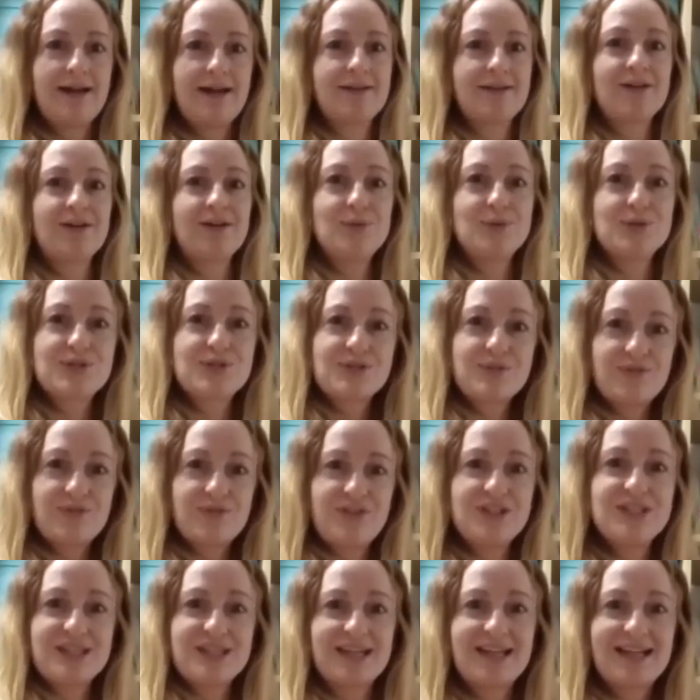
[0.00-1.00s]
And I was
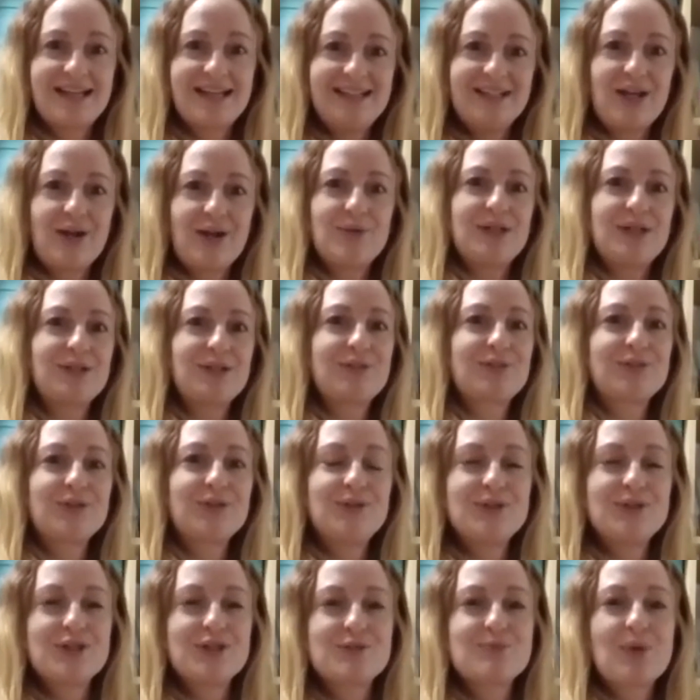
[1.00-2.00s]
physically going
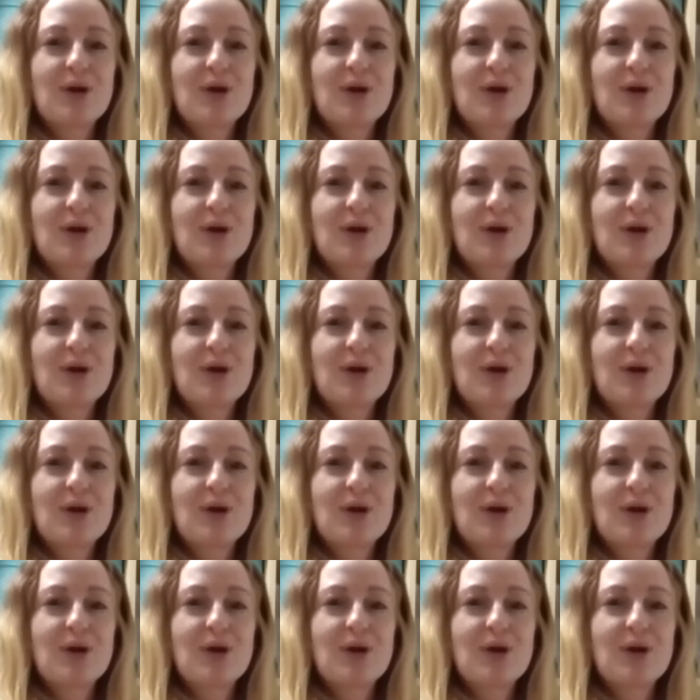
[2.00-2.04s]
through this